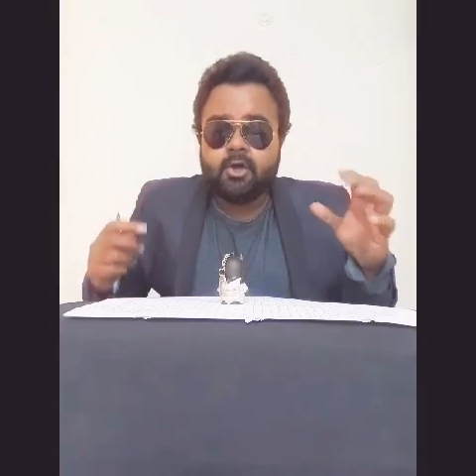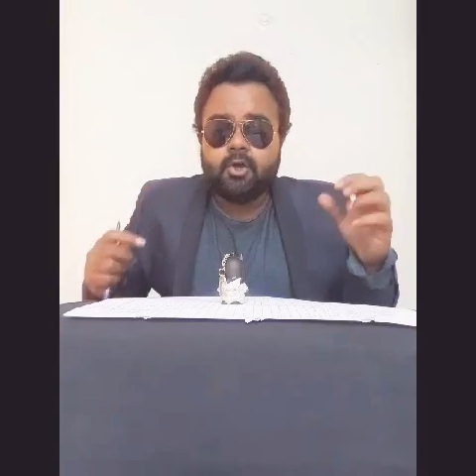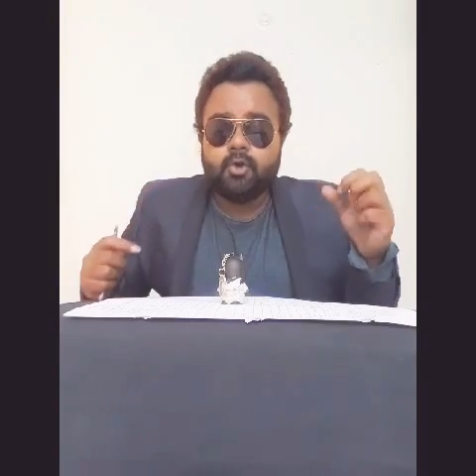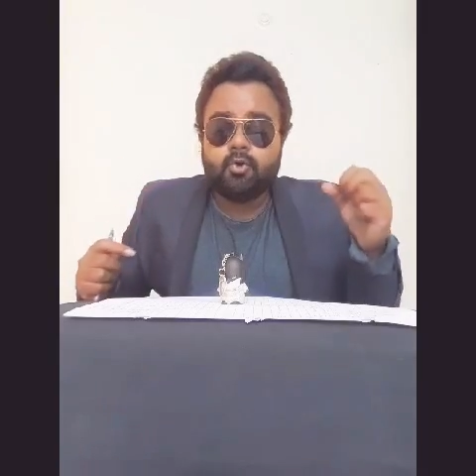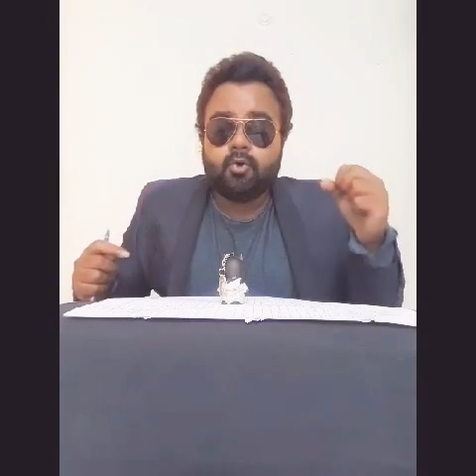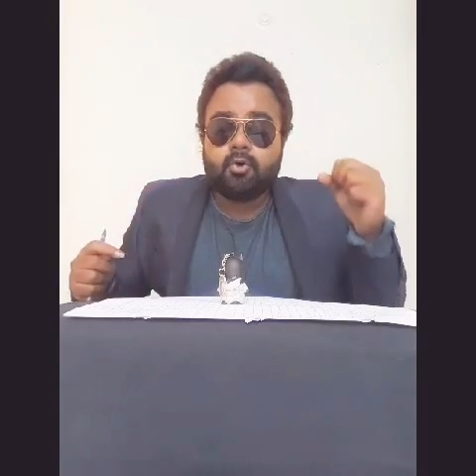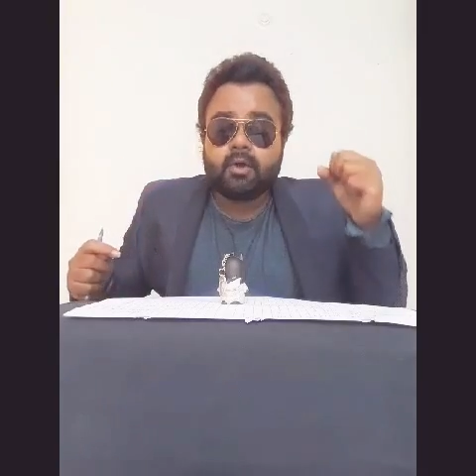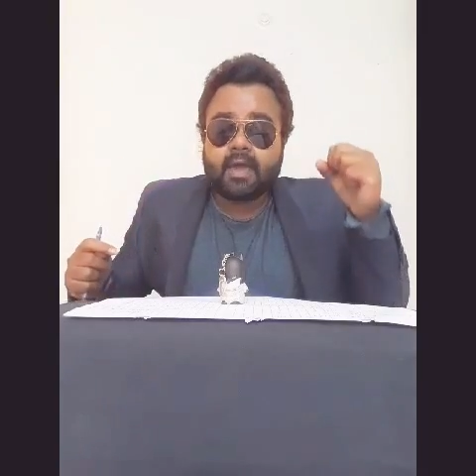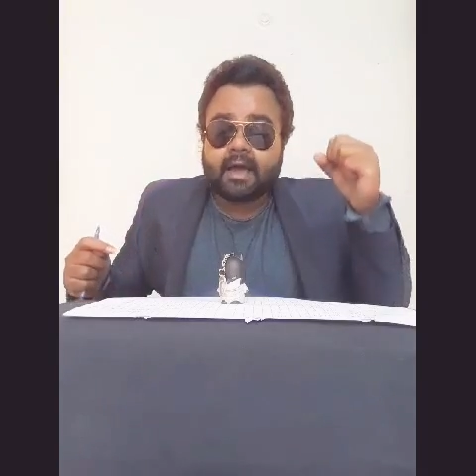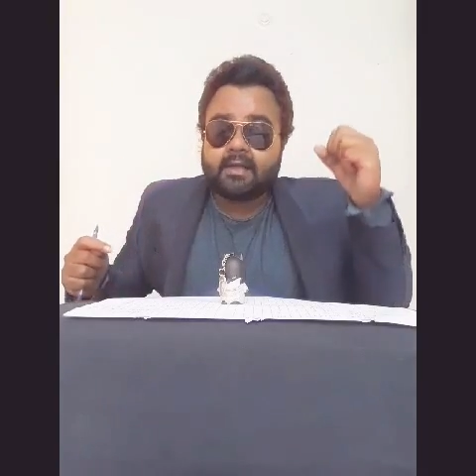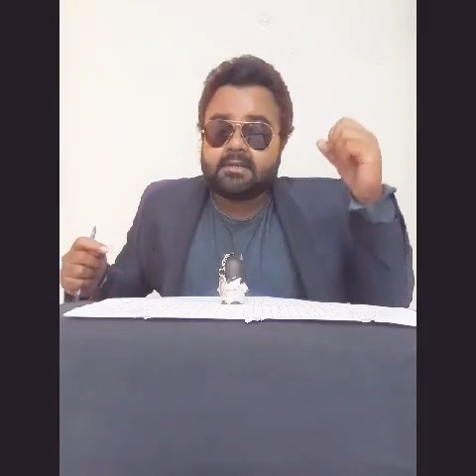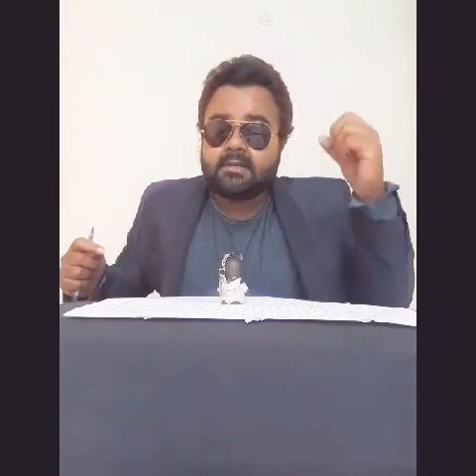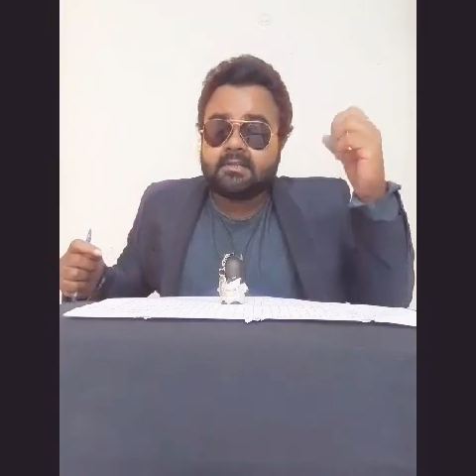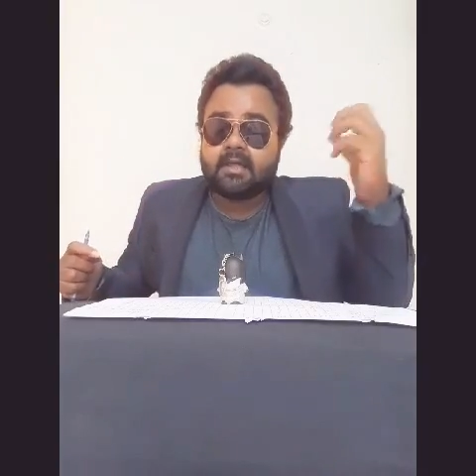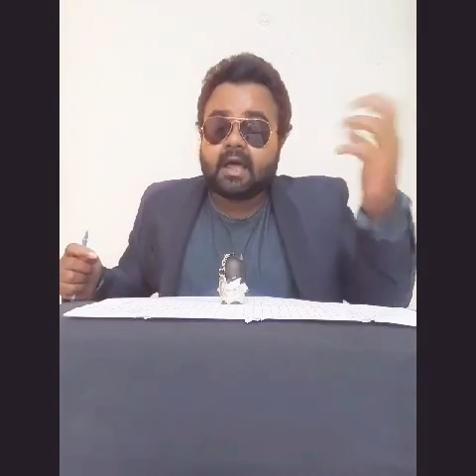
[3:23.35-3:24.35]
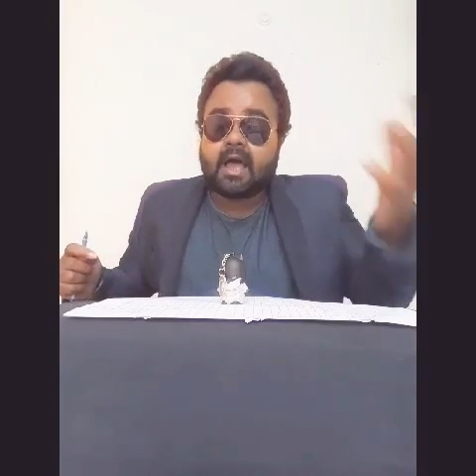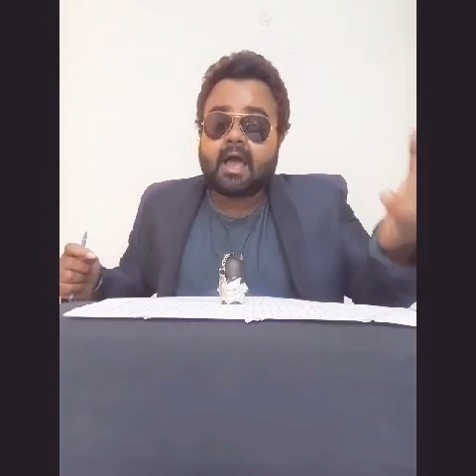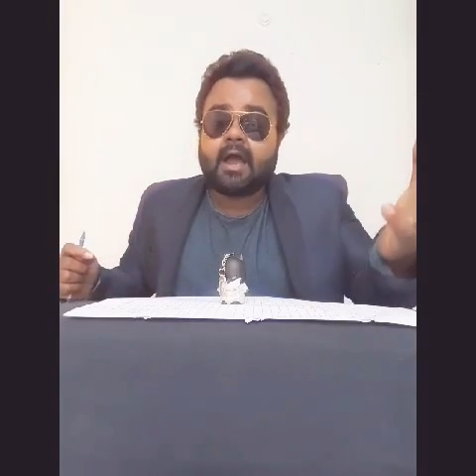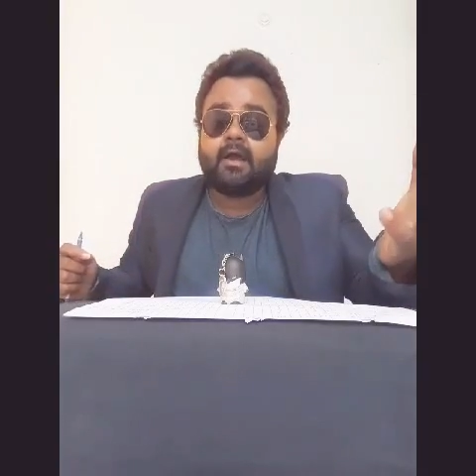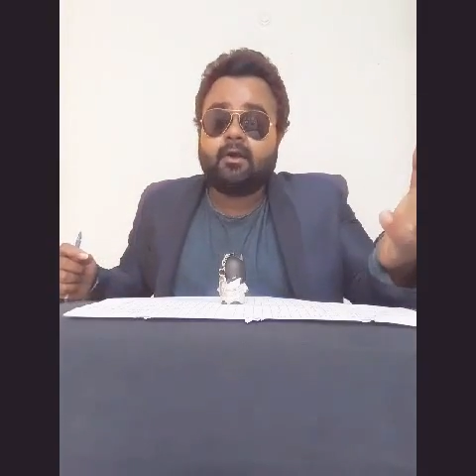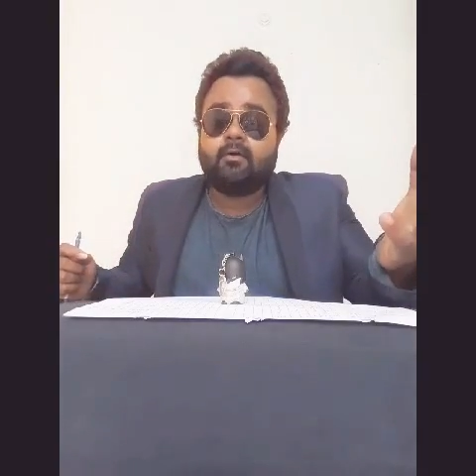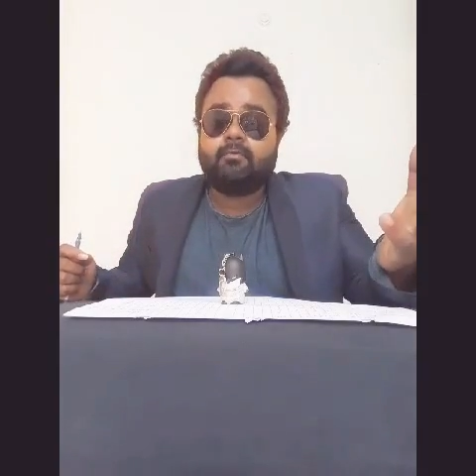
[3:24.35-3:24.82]
you know, catching the
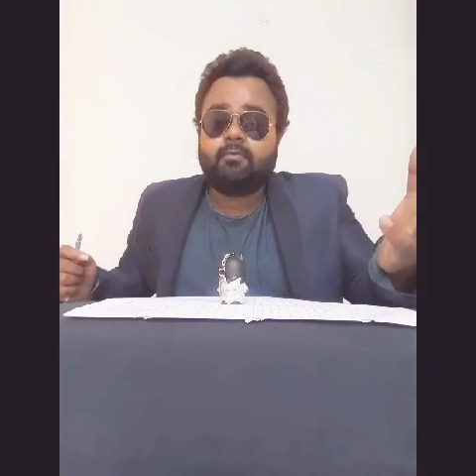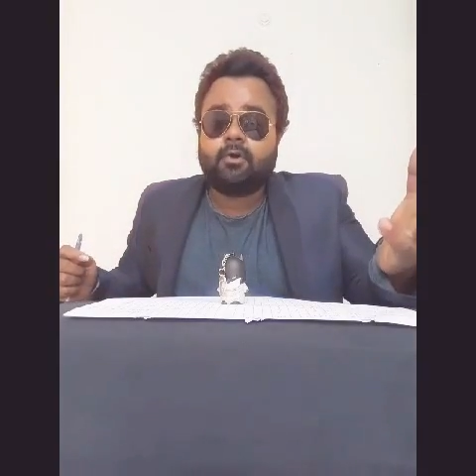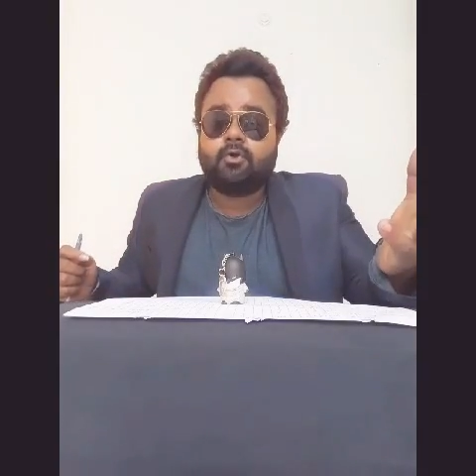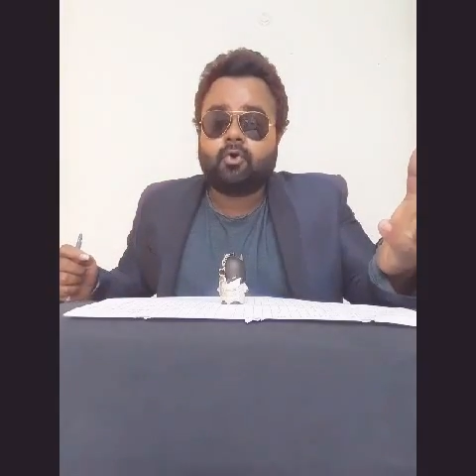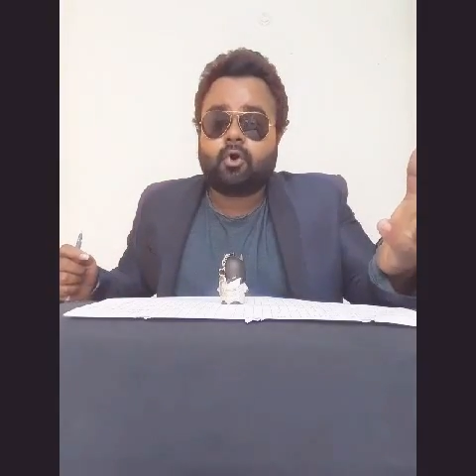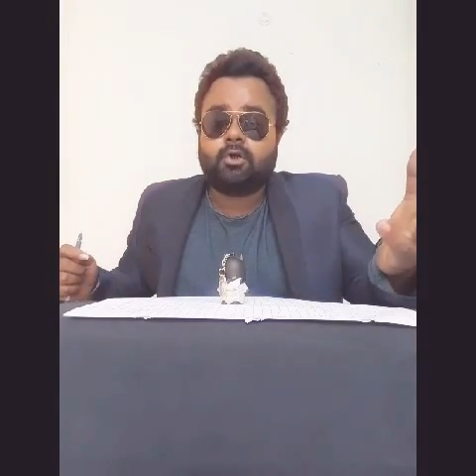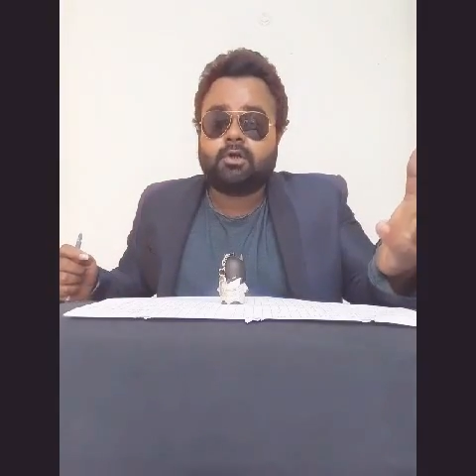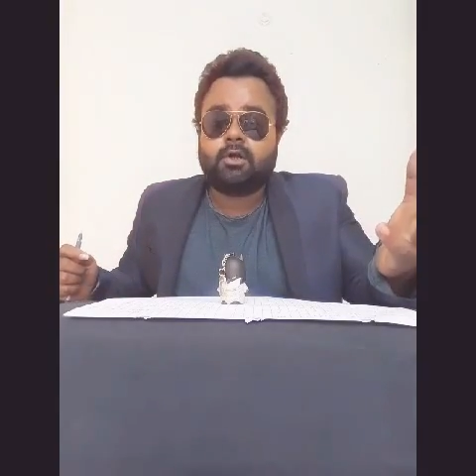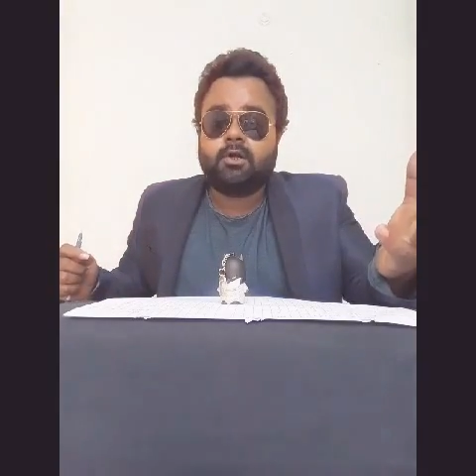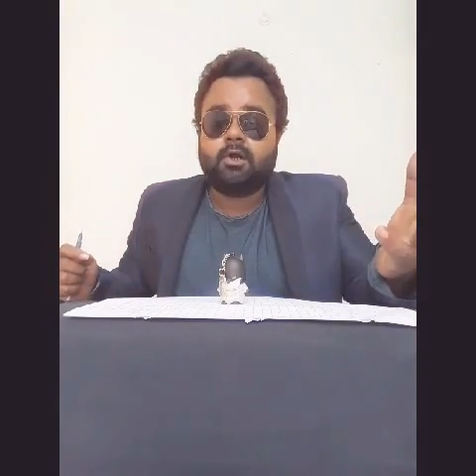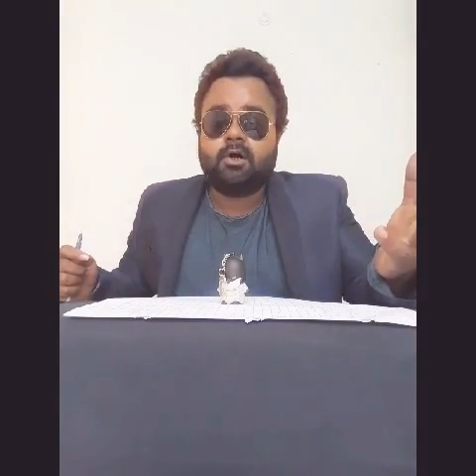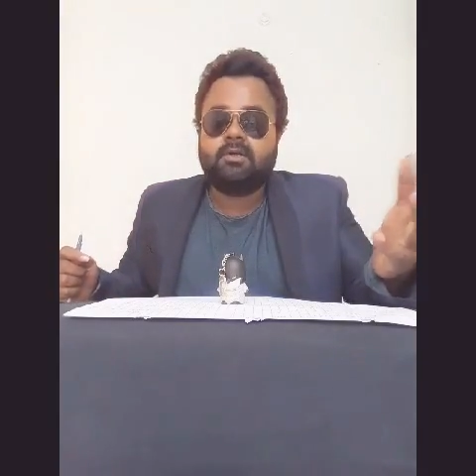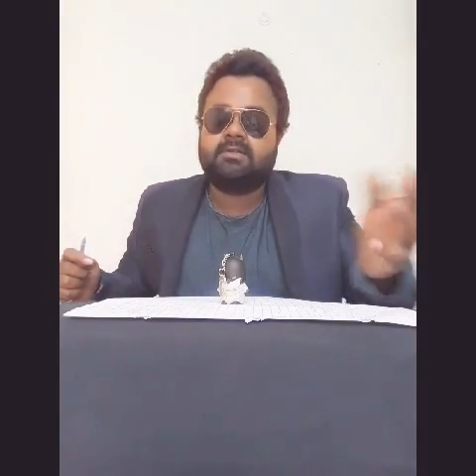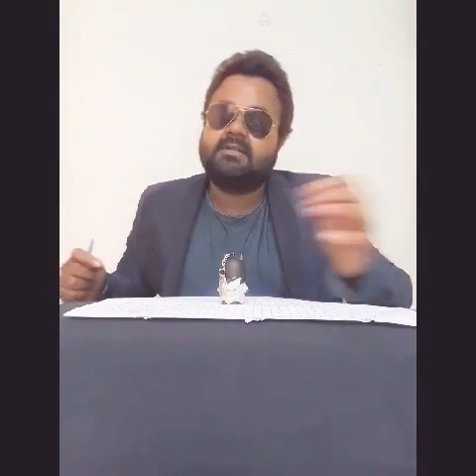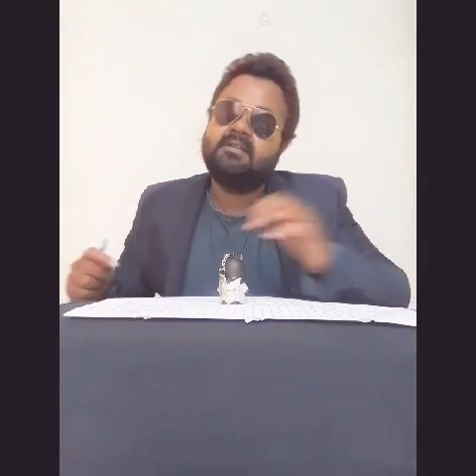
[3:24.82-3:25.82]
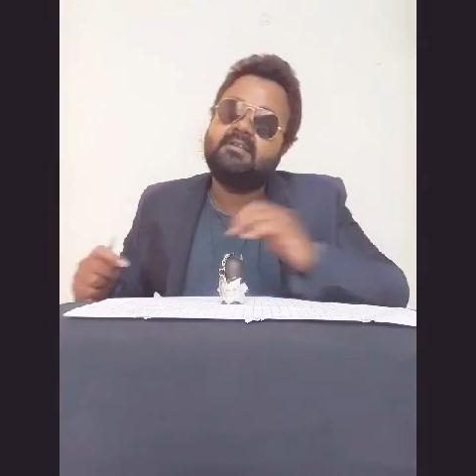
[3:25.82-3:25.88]
hand of the daughter nurse